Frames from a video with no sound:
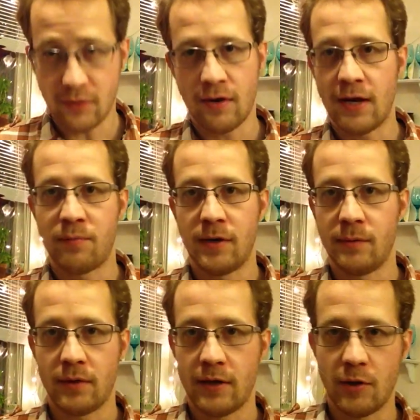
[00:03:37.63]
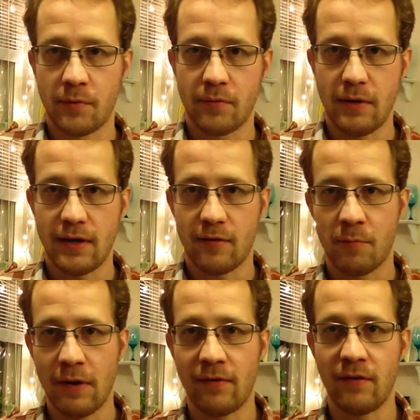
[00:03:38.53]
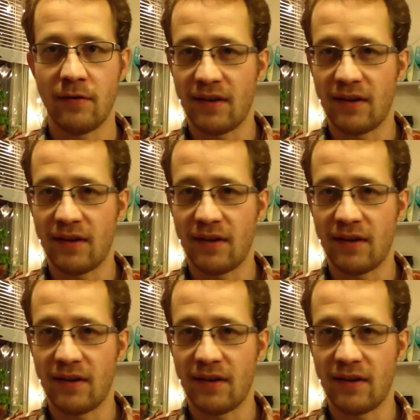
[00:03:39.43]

rye probably only helps make it spicier.